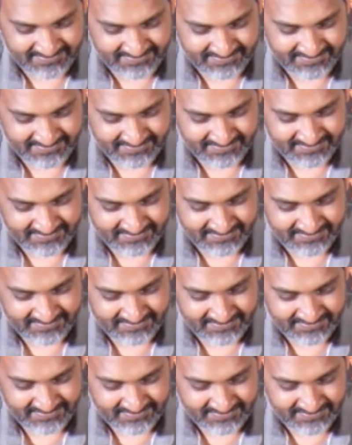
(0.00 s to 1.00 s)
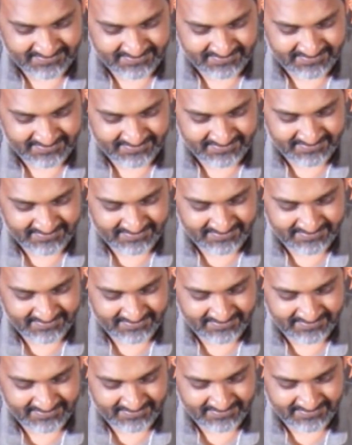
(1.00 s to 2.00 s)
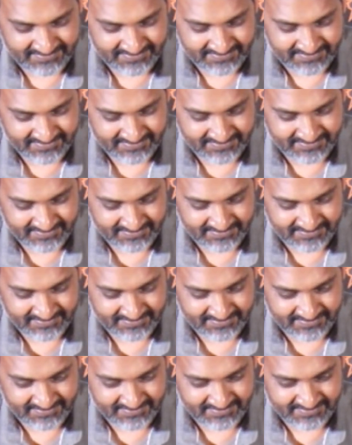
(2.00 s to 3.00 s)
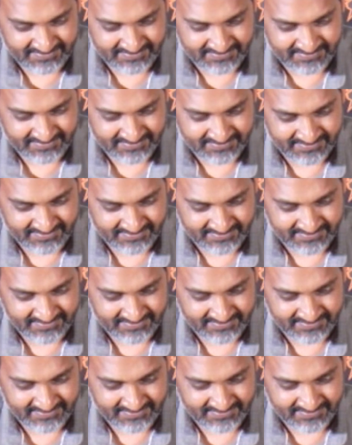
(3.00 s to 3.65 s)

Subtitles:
(silent)